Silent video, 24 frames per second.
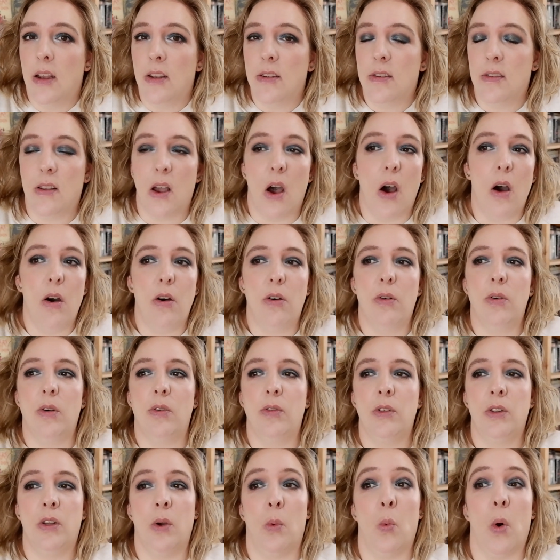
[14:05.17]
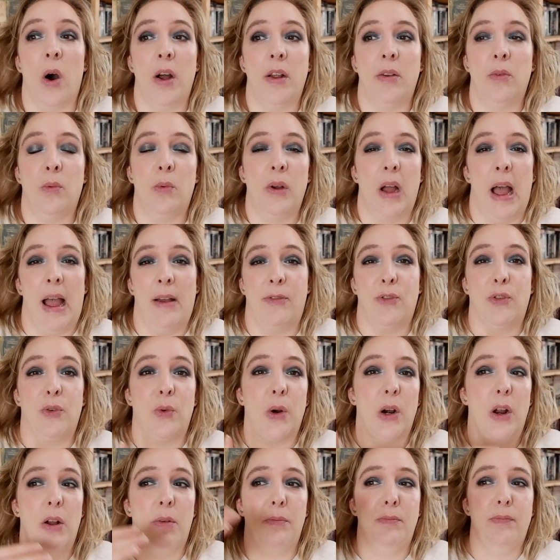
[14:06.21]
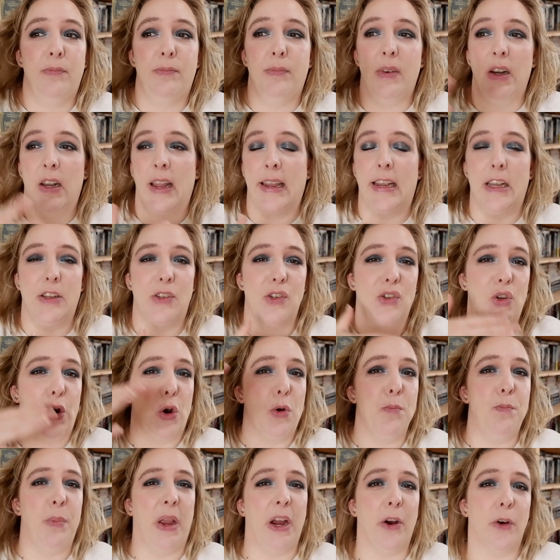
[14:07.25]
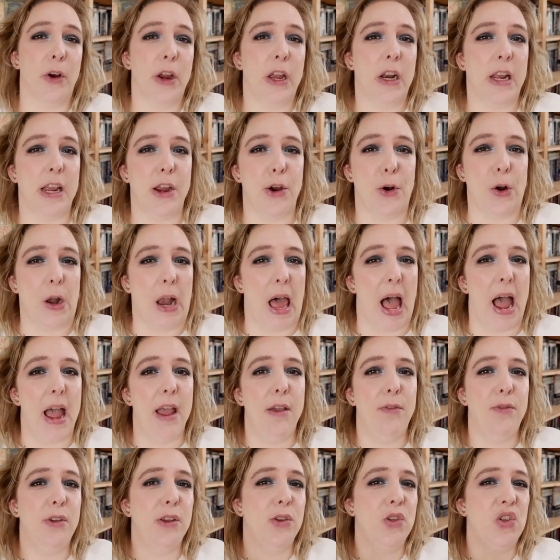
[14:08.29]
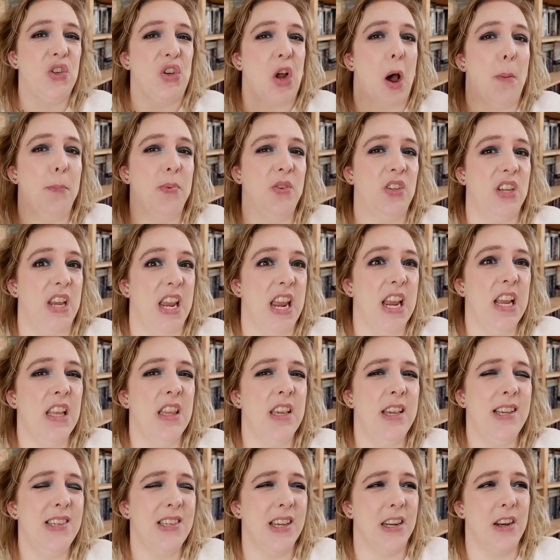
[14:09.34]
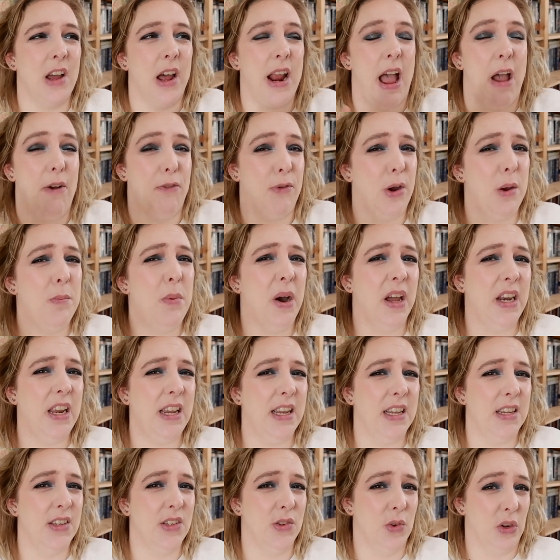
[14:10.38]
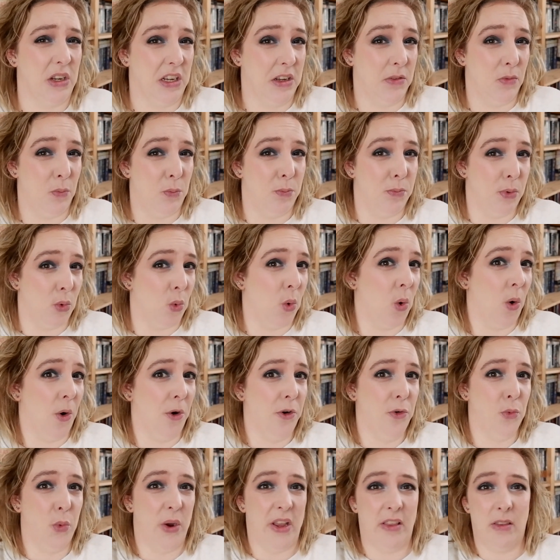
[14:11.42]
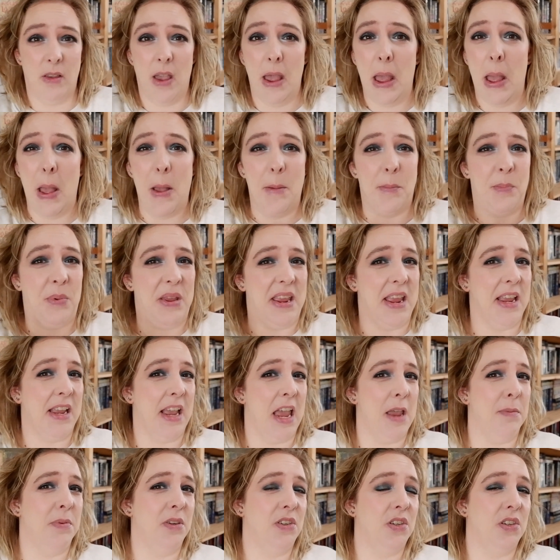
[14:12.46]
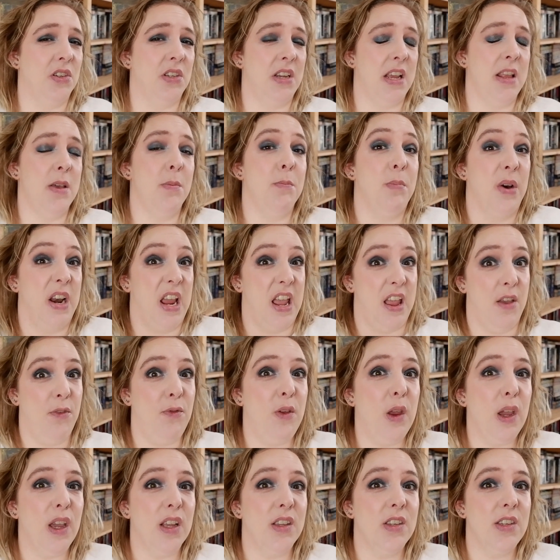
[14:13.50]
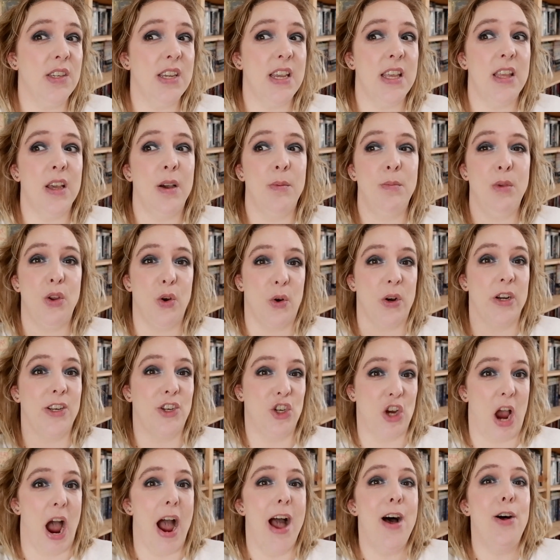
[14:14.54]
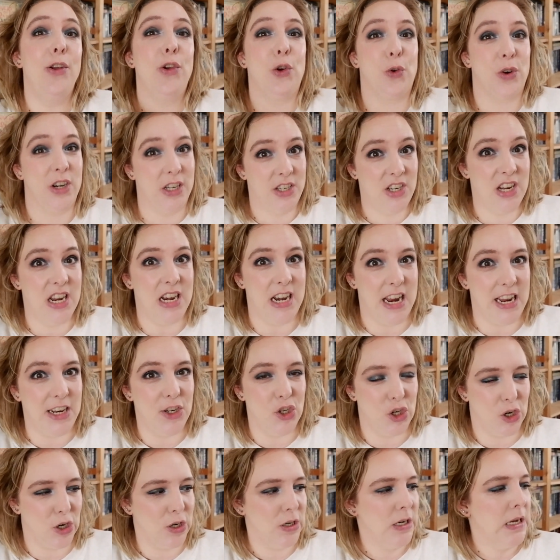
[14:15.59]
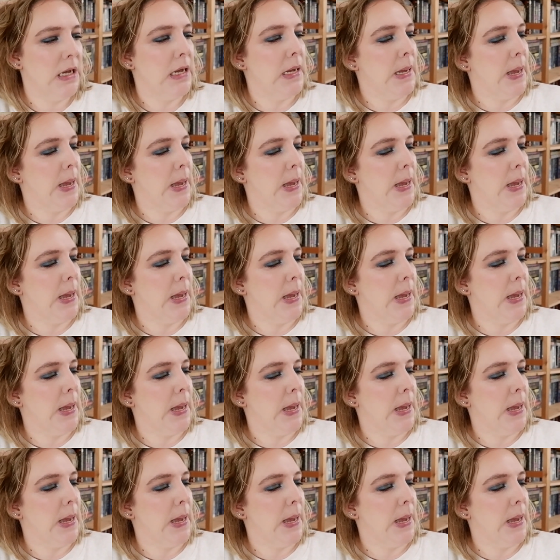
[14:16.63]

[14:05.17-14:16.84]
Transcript: So after a certain period in your life, you stop seeing these, and not everybody is born with being able to see them. But if you can see them, you're a child or a teenager.